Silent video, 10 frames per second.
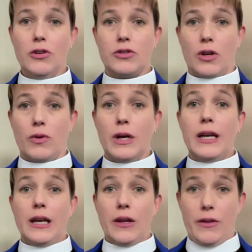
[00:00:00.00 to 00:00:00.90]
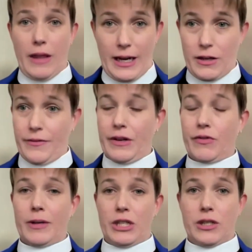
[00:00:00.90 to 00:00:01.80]
So that narrative
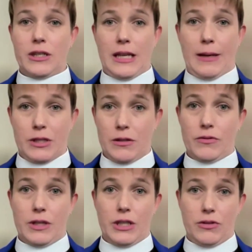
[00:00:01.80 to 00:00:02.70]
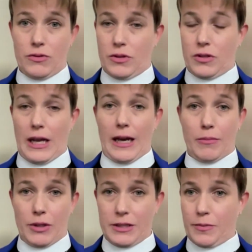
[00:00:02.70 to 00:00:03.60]
information is absolutely used at
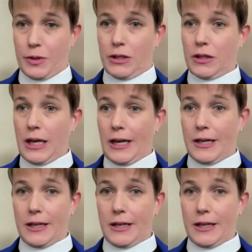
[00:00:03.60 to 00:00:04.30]
multiple